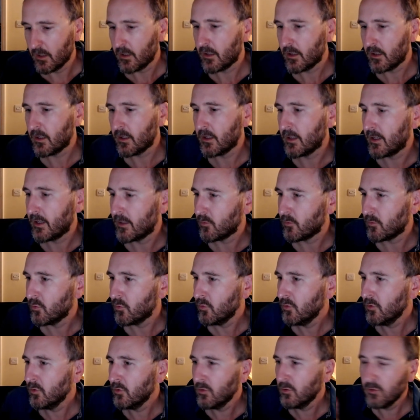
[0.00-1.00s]
And
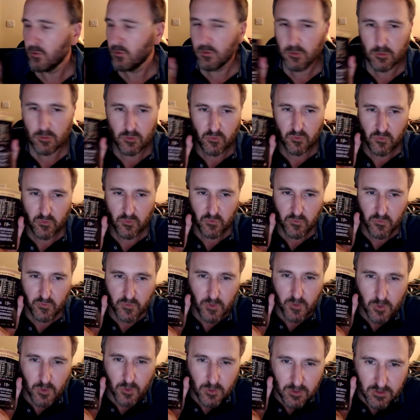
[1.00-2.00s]
ooh,
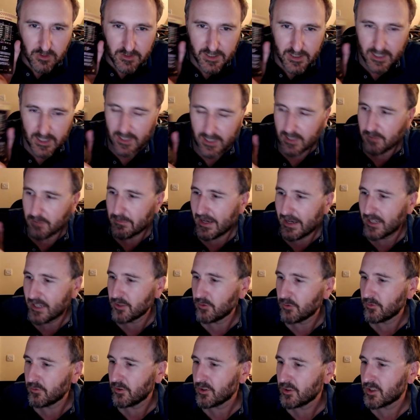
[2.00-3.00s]
full color
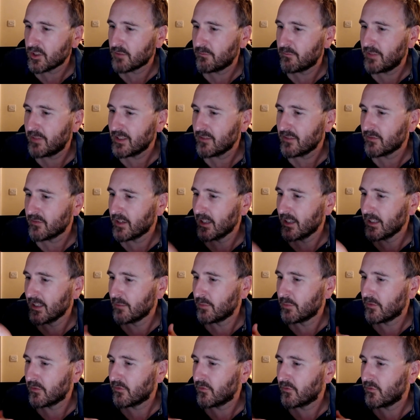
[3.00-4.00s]
manual, not just bits of color,
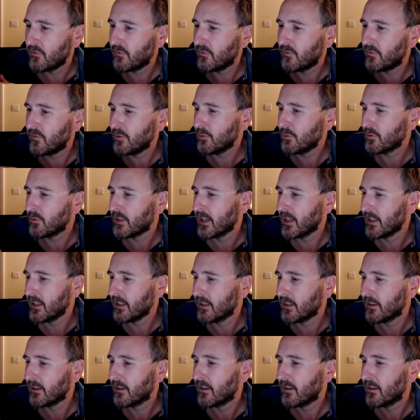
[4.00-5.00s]
but full
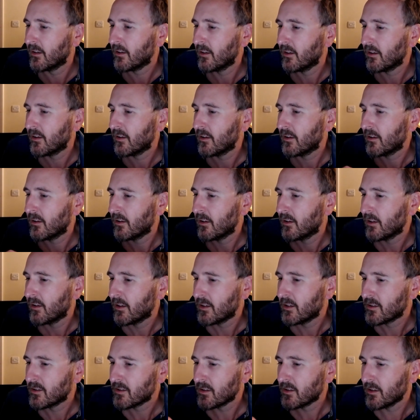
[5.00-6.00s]
color.
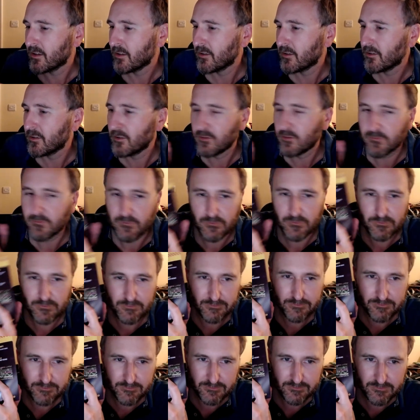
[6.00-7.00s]
So
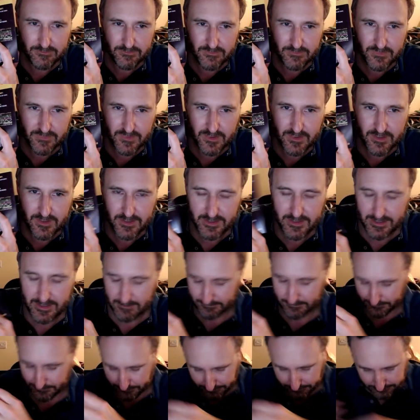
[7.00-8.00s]
yeah.
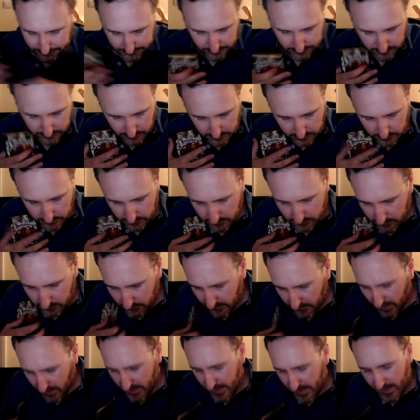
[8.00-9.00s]

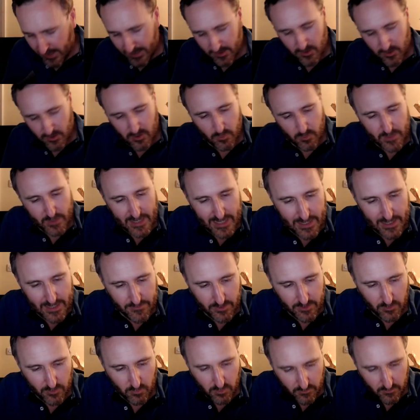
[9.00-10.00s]
And do we have
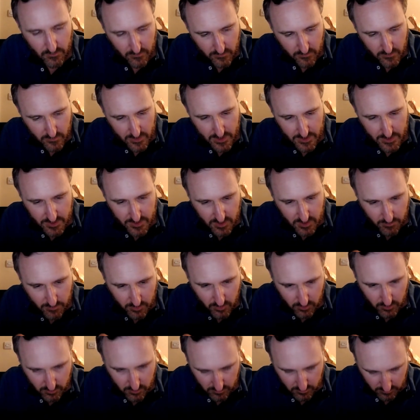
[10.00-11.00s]
a
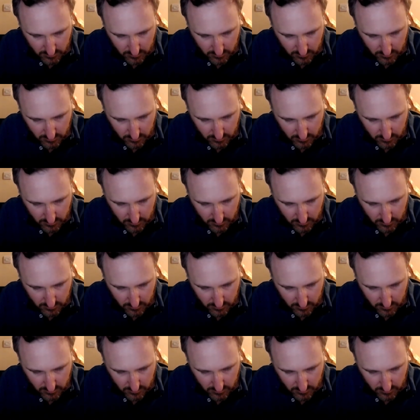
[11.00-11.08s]
reversible?